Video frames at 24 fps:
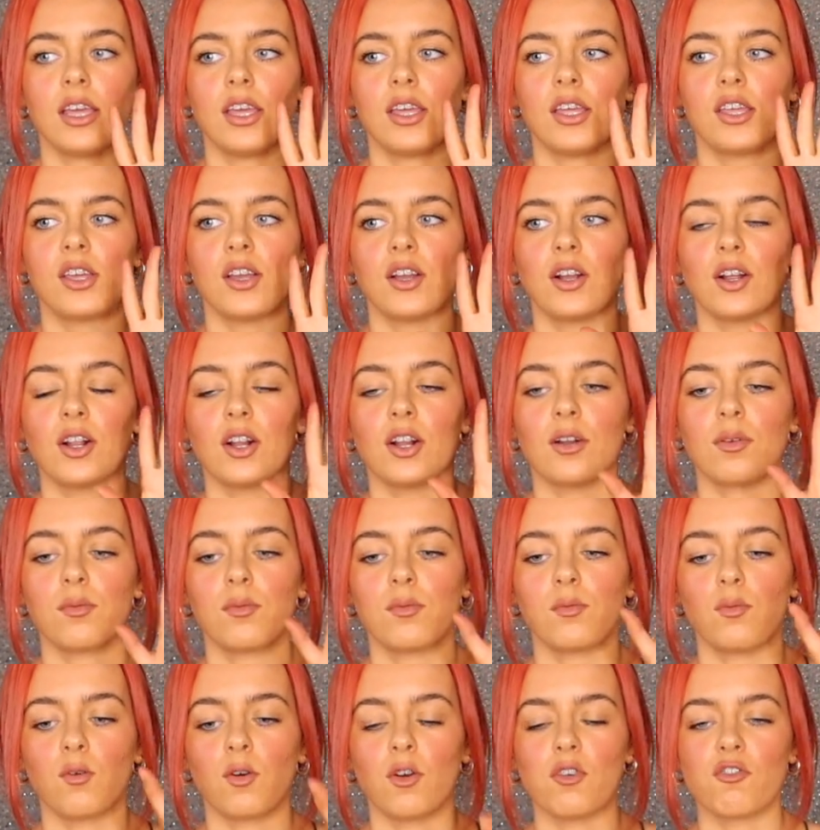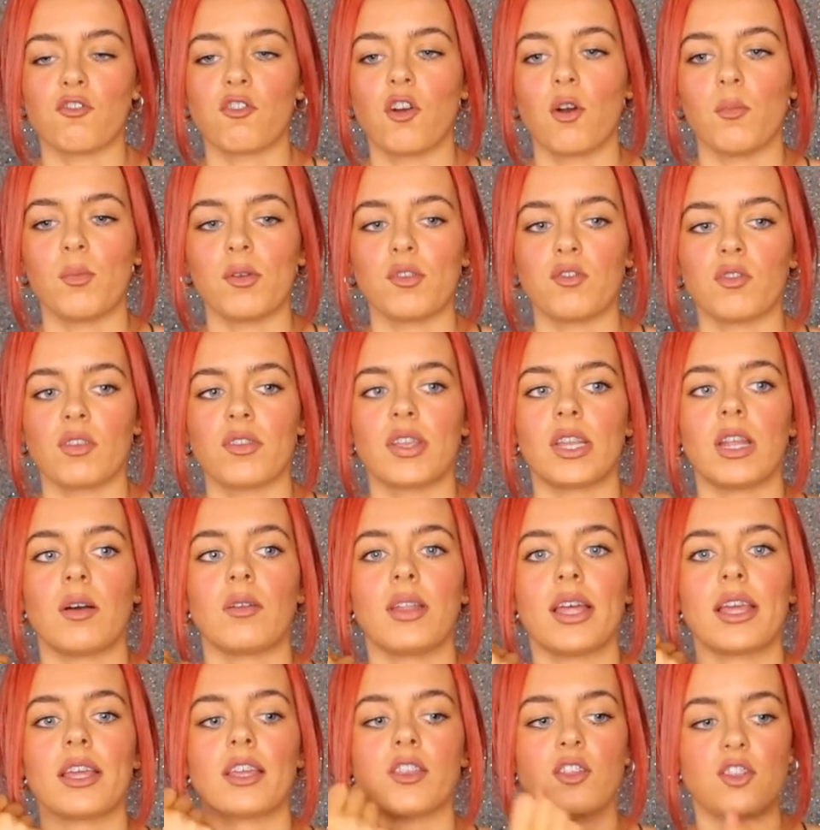your wardrobe is just, you know,
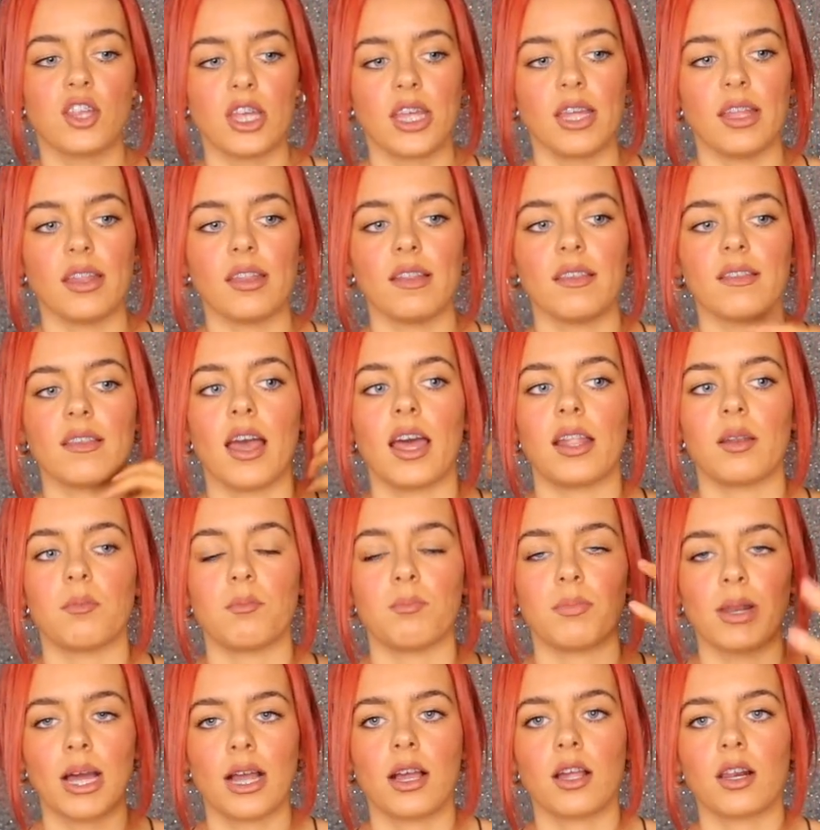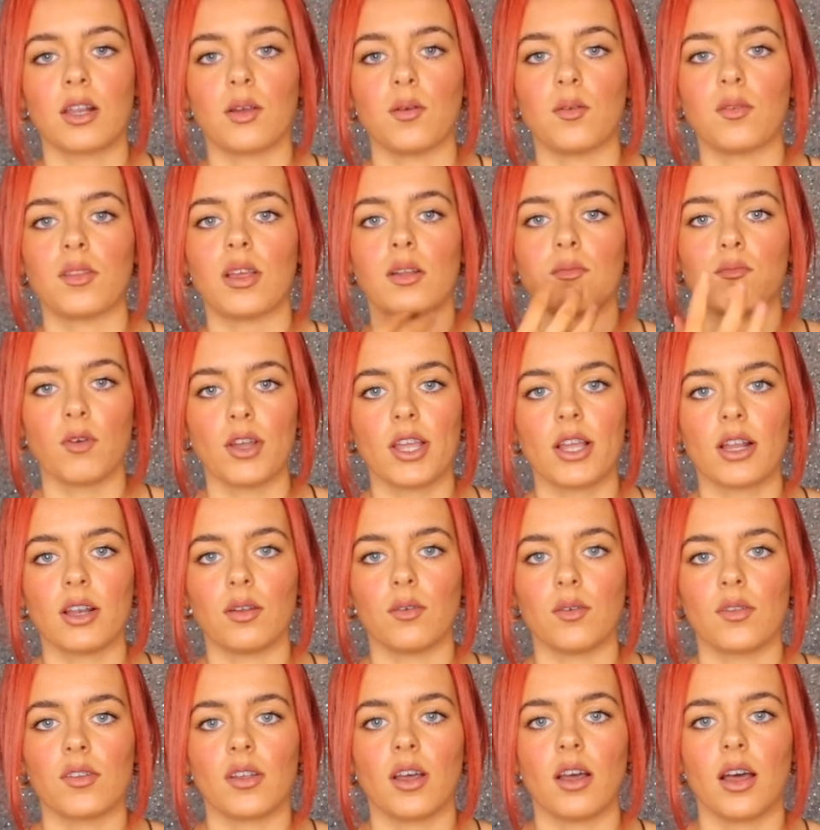like jeans and black clothes and white
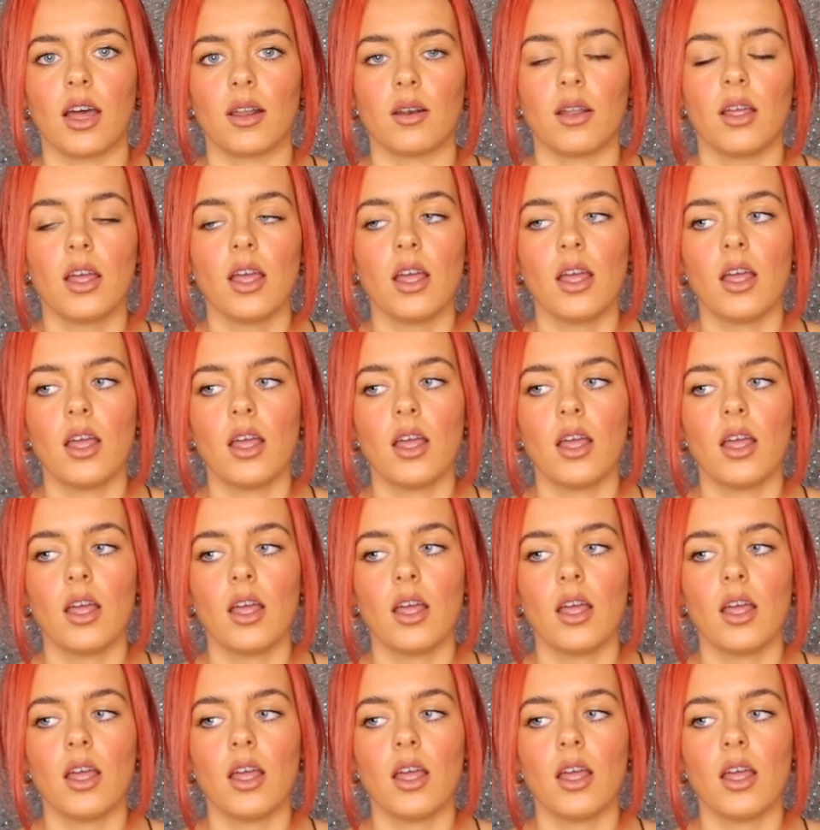clothes and